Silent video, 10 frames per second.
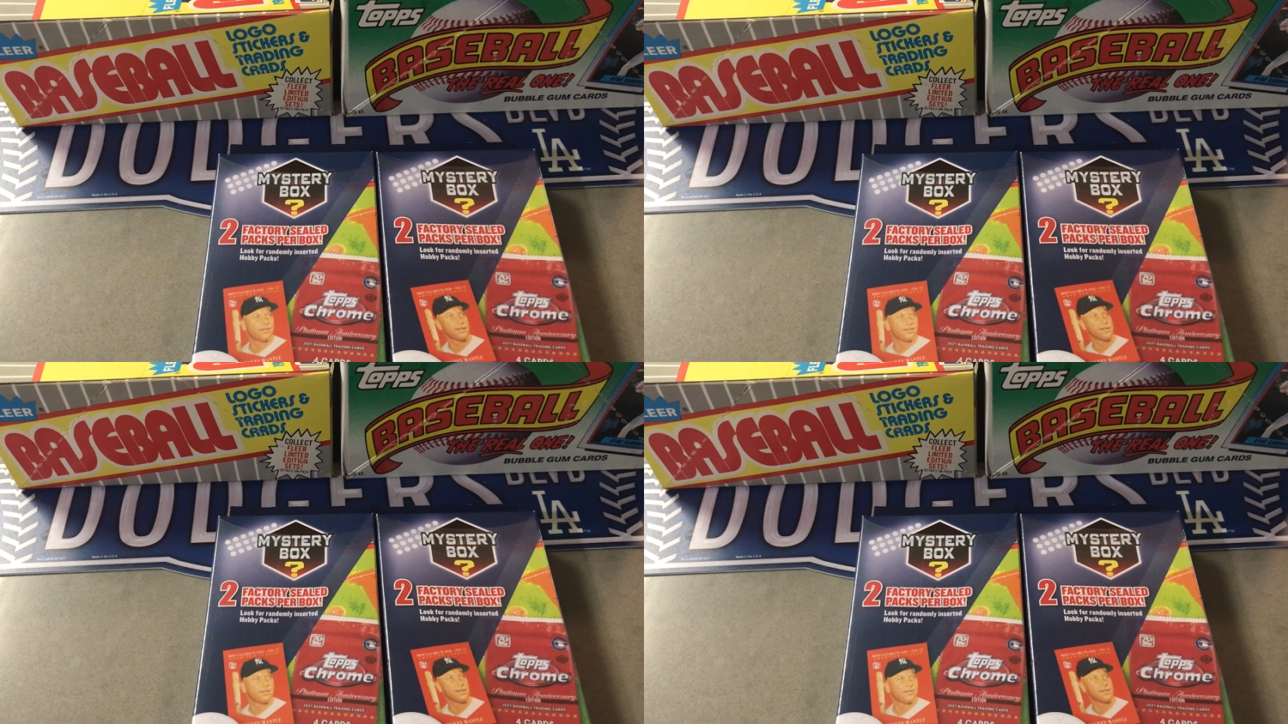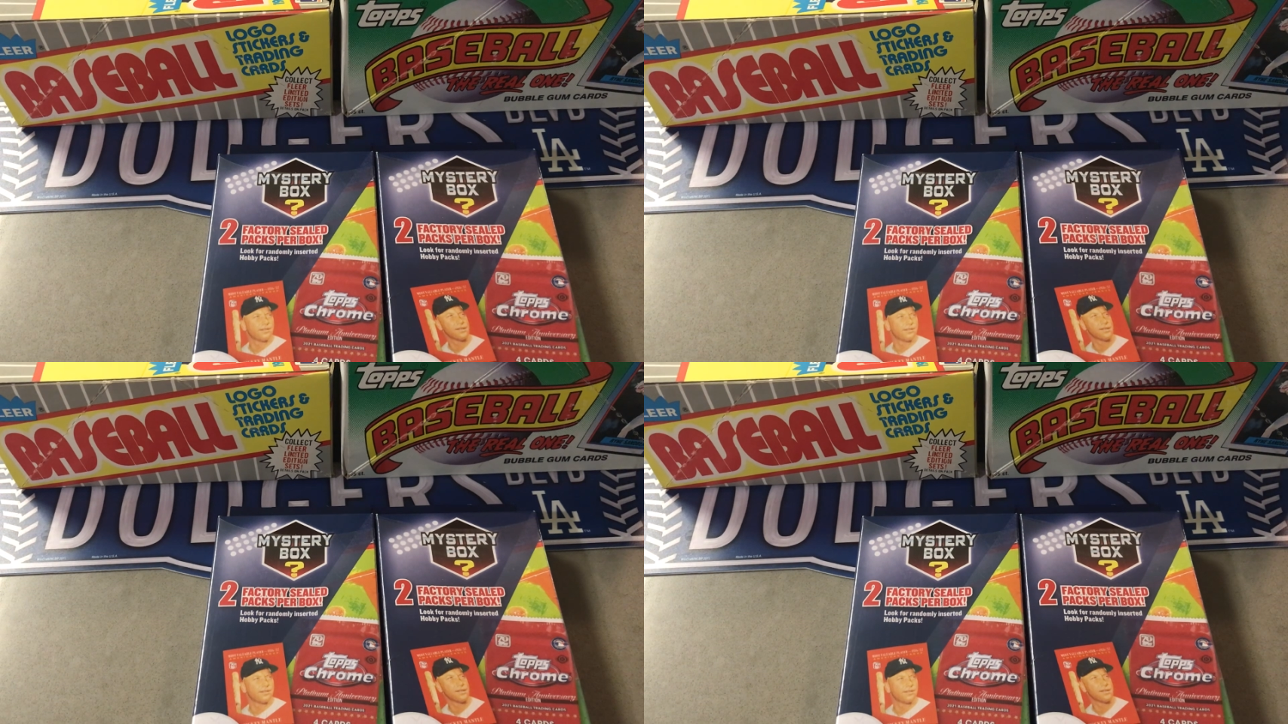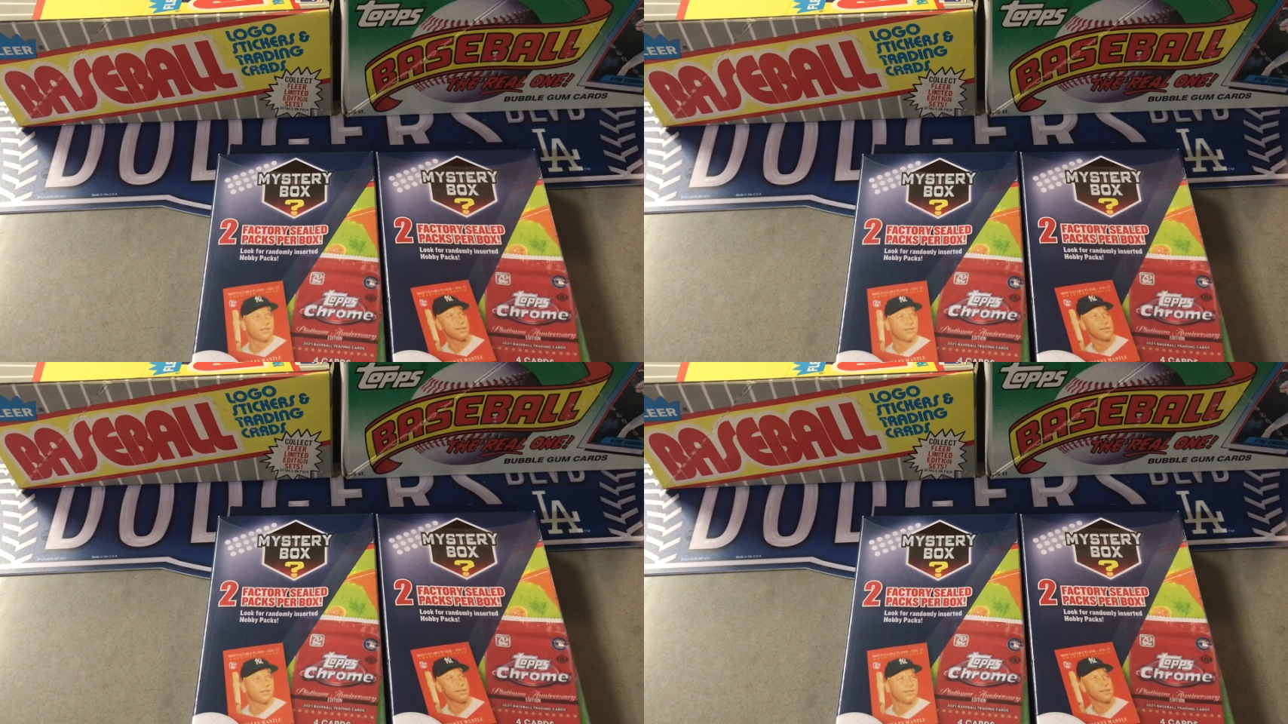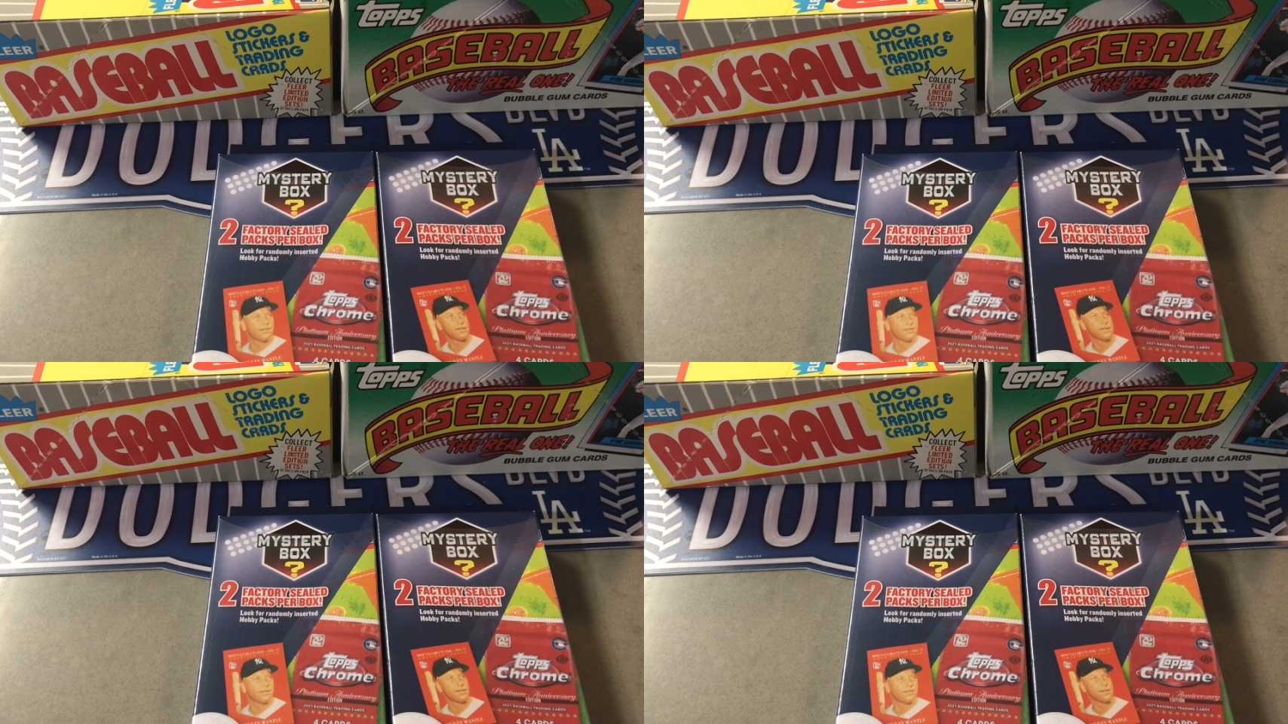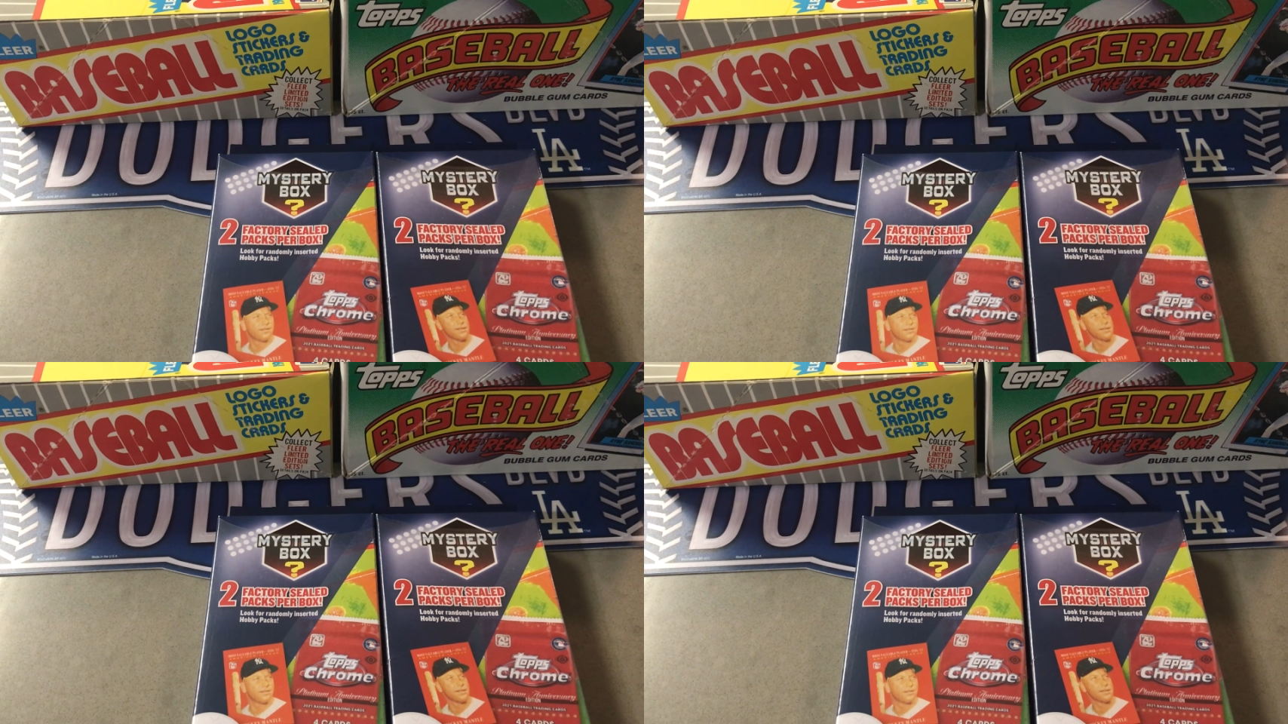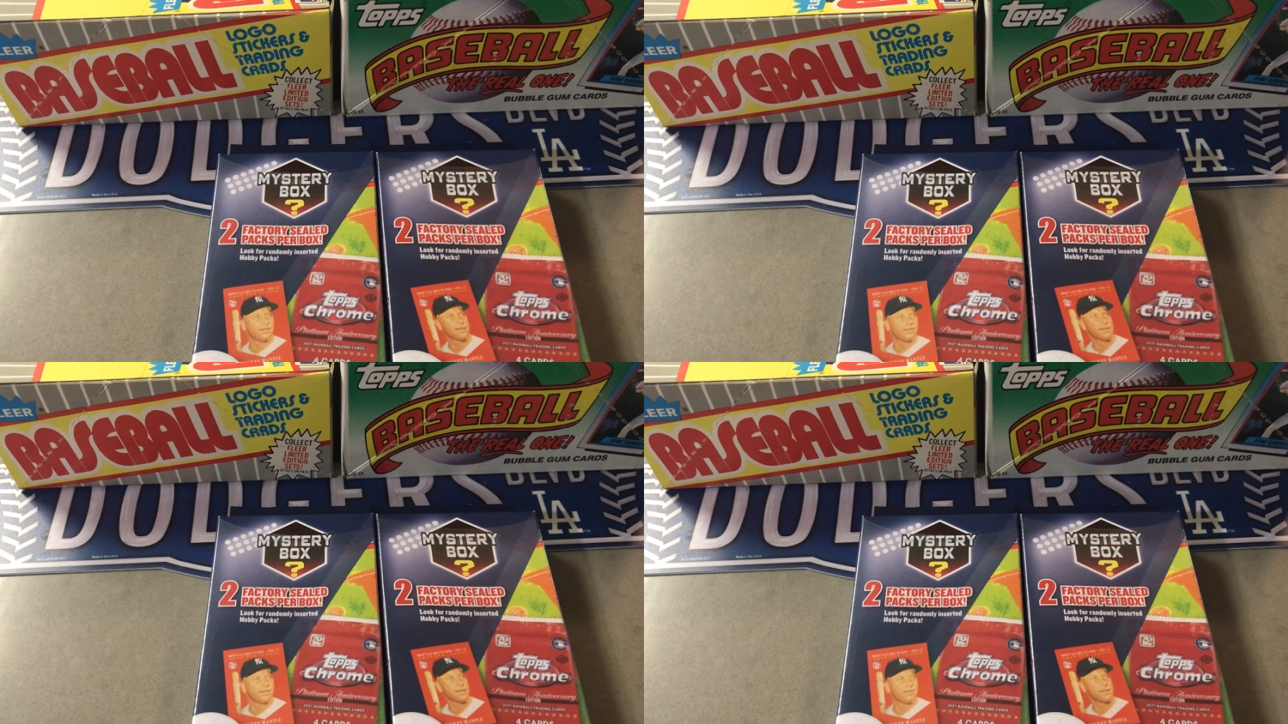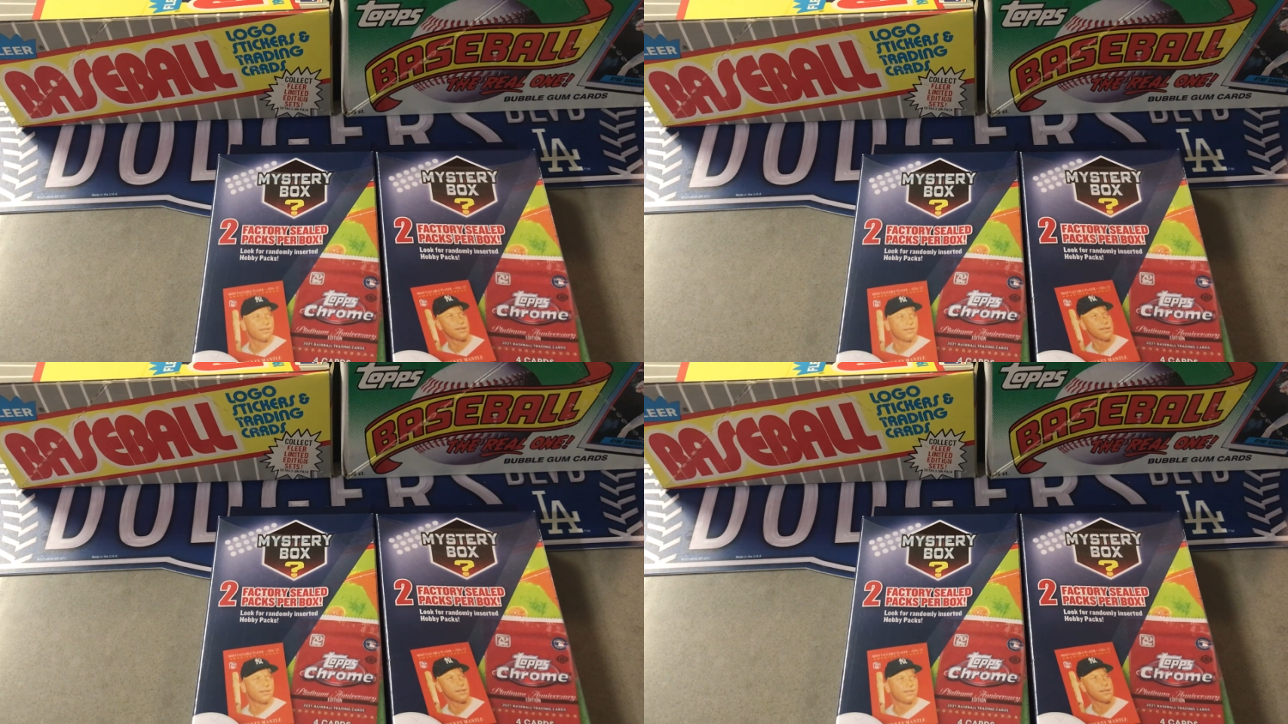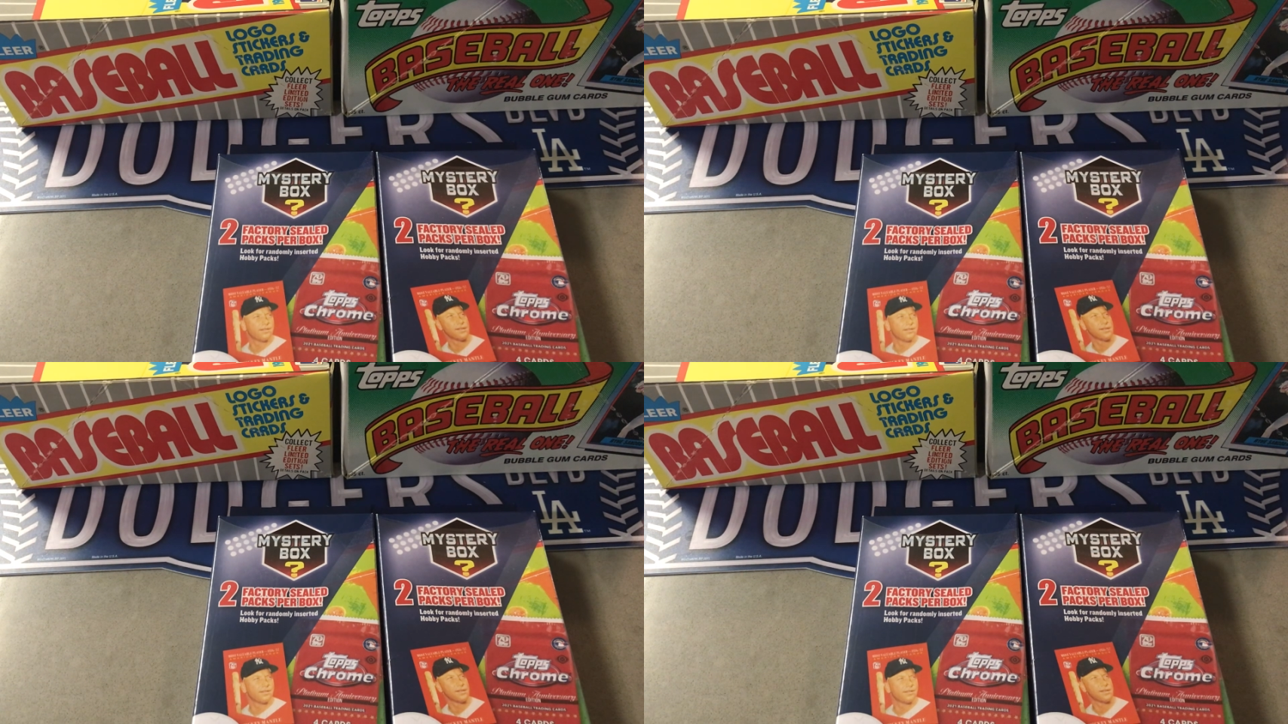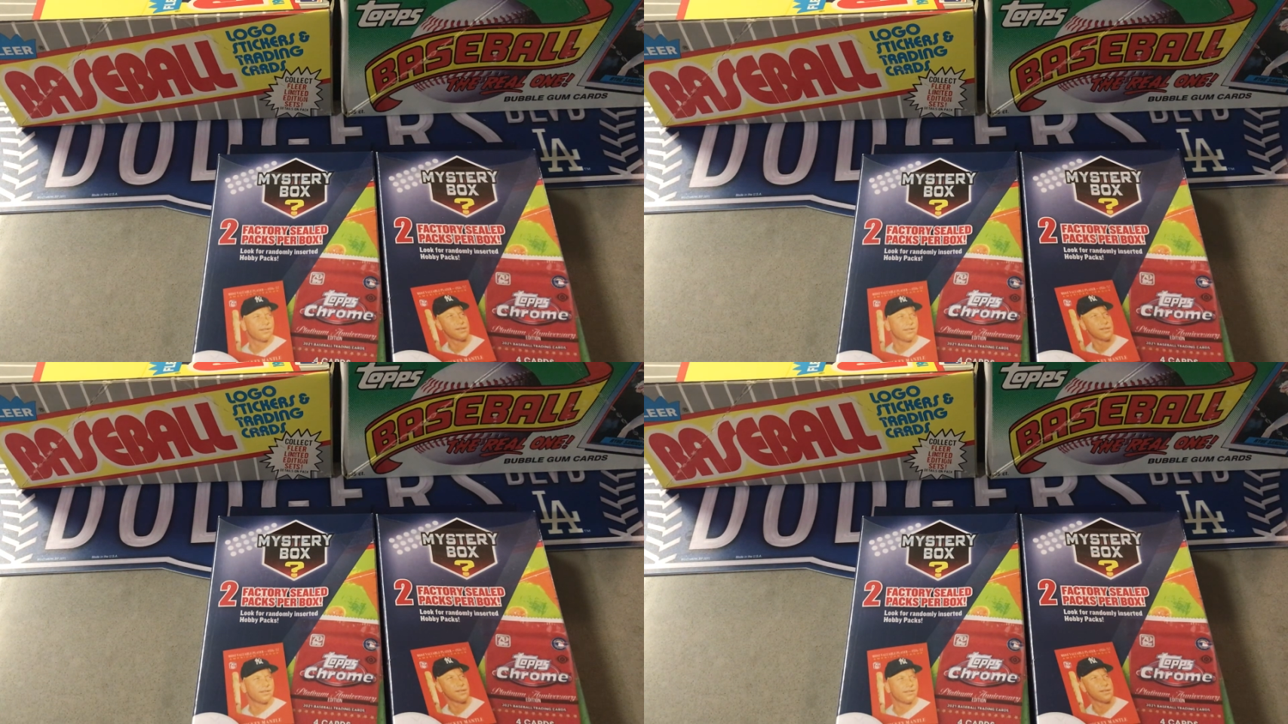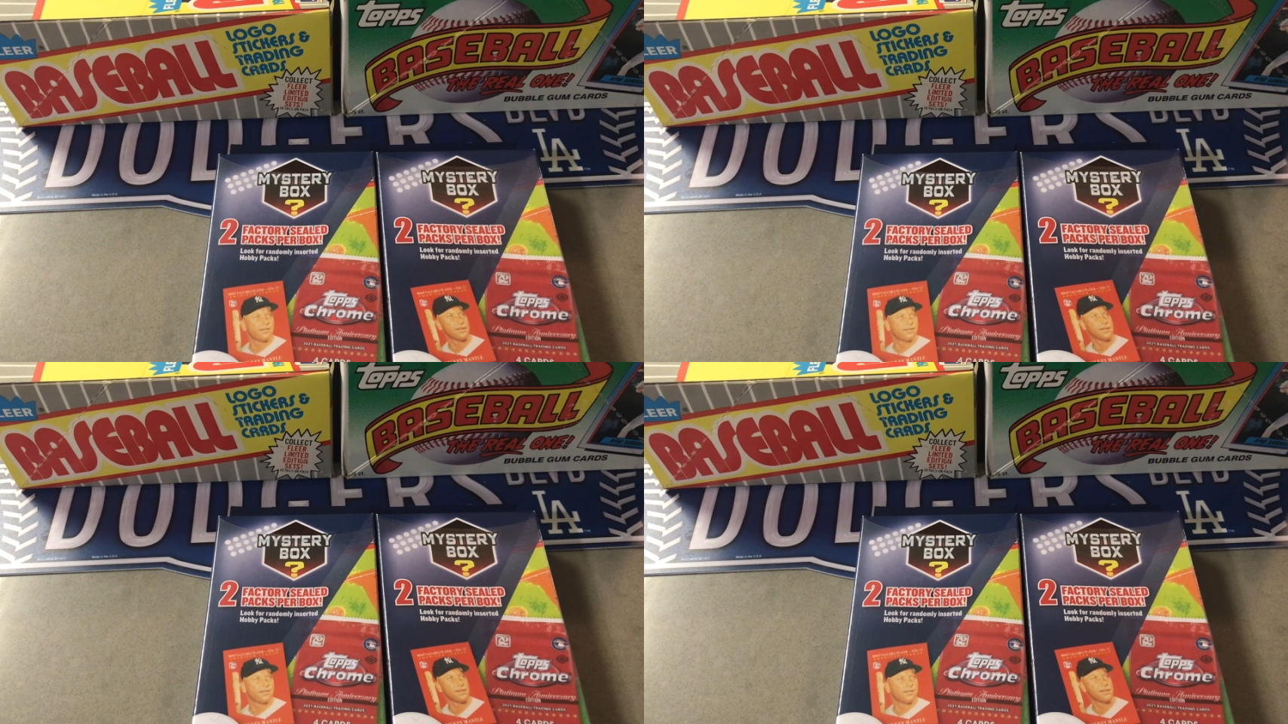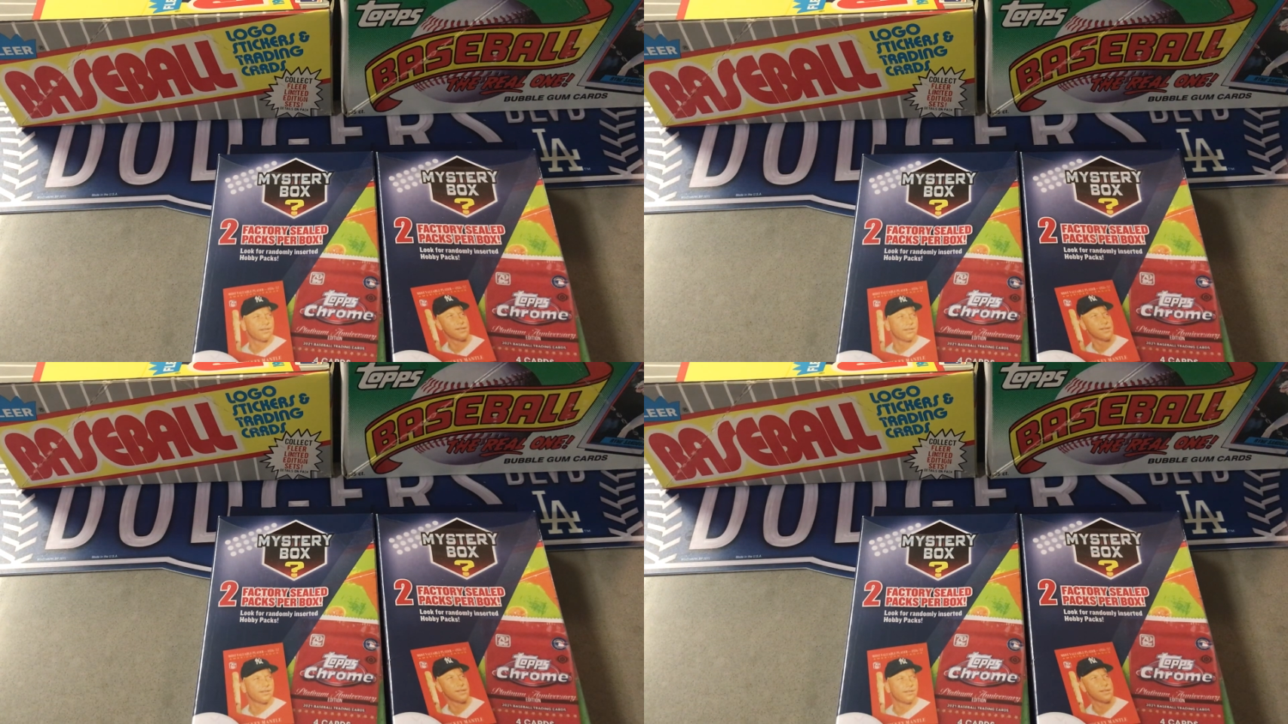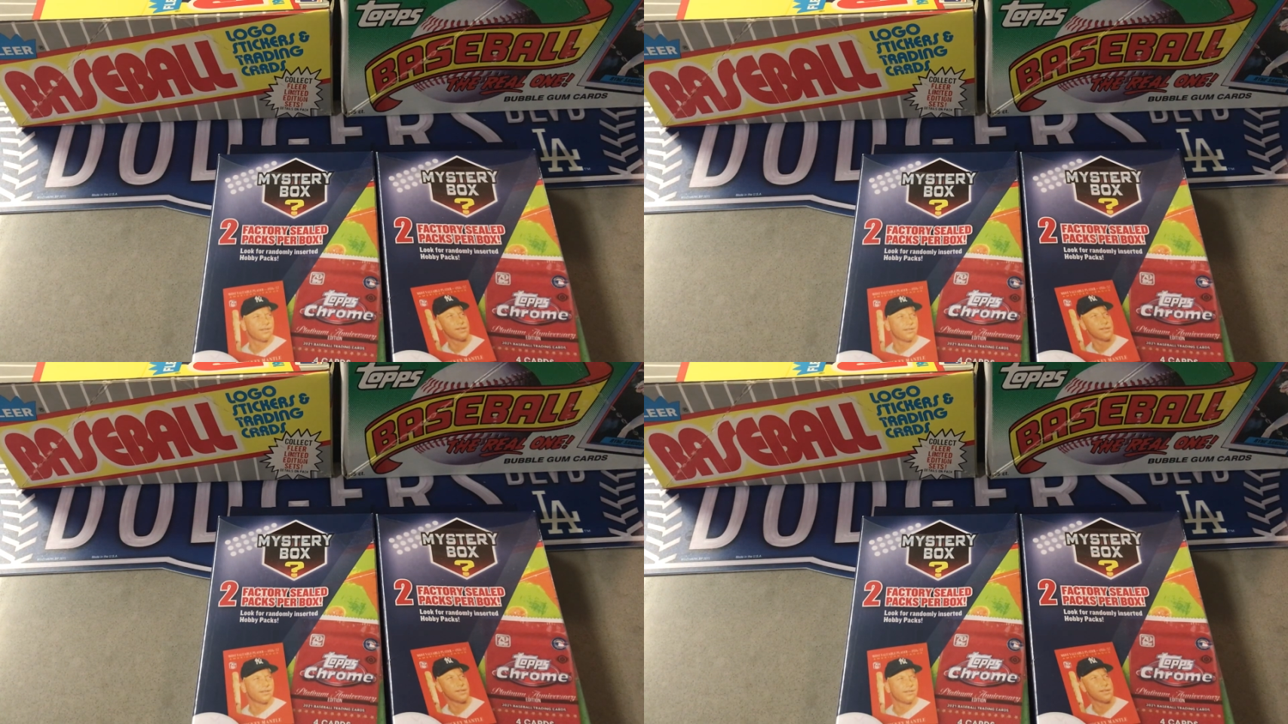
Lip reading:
Nobody's mouth can be seen.